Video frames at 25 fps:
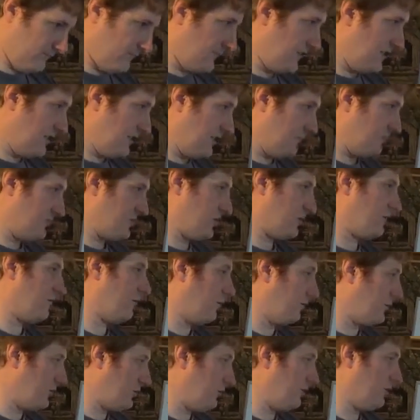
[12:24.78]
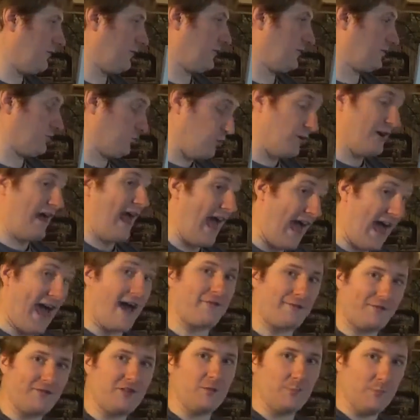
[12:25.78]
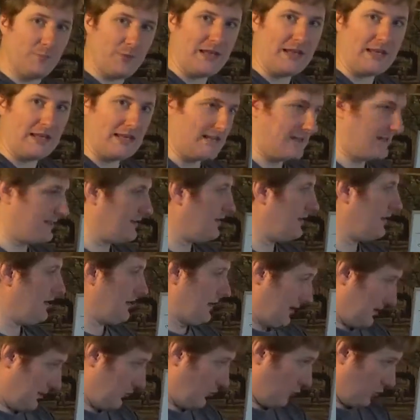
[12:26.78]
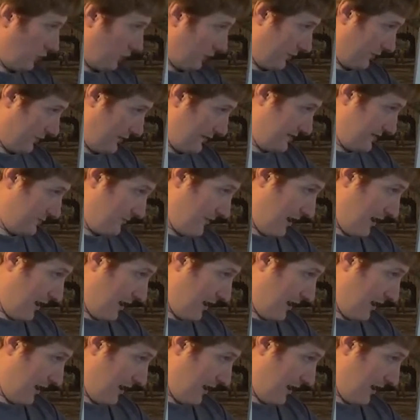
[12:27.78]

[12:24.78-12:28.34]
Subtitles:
the observable universe would have to be in order for this